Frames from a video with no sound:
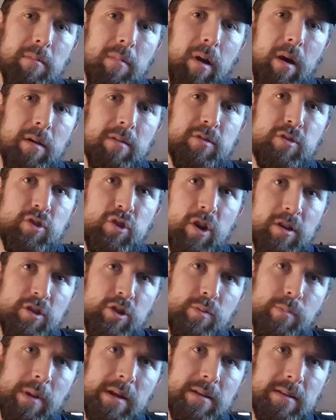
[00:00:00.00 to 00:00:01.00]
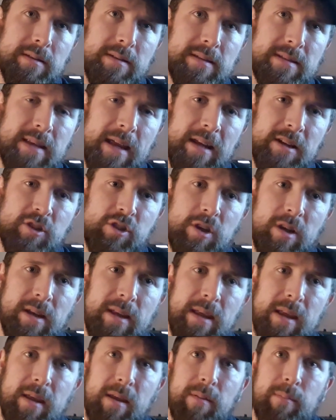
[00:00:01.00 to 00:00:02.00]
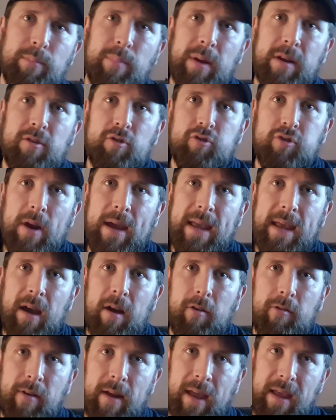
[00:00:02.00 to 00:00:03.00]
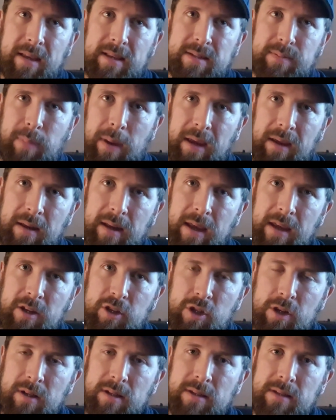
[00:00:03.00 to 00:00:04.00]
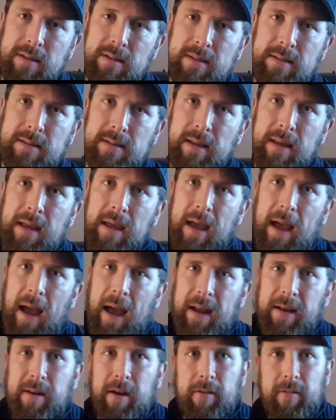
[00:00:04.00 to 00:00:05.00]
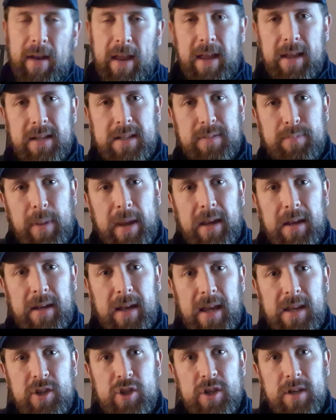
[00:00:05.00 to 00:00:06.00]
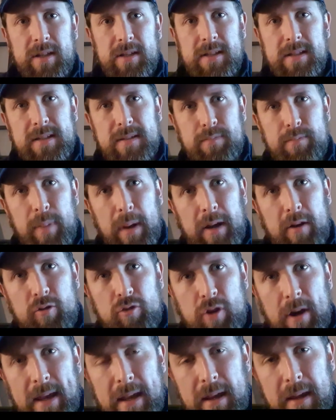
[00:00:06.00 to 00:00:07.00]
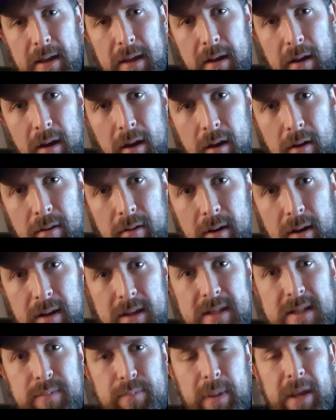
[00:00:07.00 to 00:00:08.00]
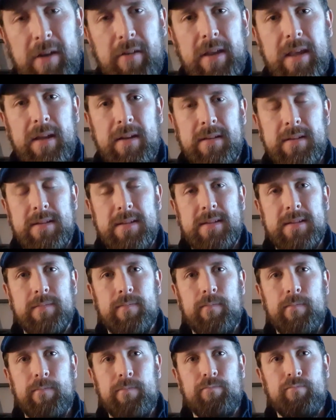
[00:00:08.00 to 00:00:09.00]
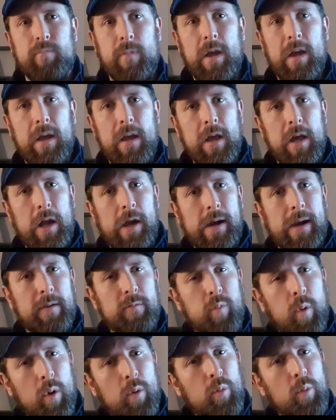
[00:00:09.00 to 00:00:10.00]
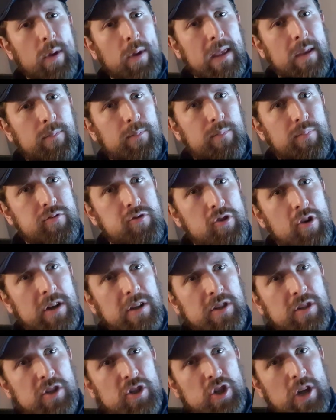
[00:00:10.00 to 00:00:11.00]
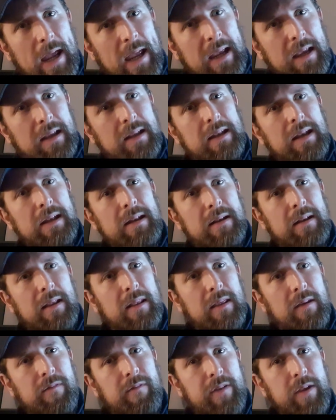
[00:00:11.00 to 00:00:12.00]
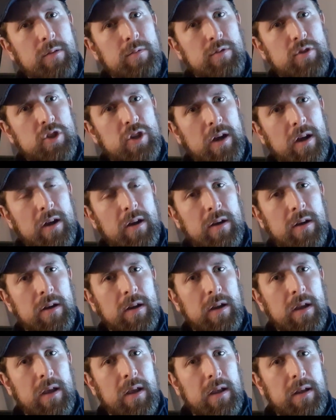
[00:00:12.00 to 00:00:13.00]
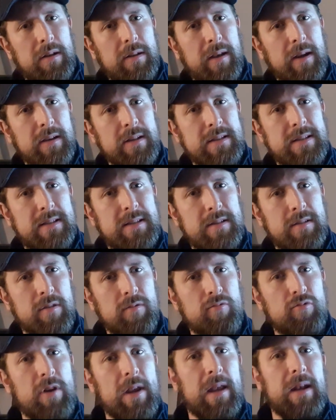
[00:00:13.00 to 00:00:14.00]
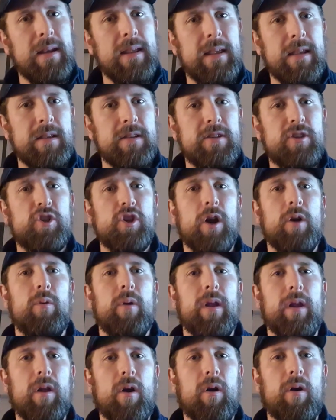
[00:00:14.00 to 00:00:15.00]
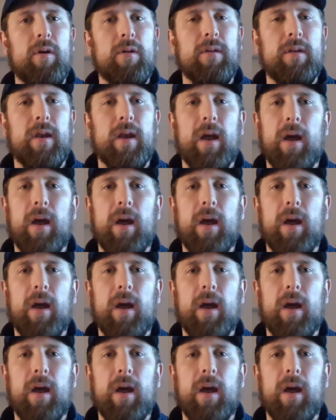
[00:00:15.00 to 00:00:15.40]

Our judgments actually betray our expectations, and our expectations betray our experience. And what we project into the future does really show a lot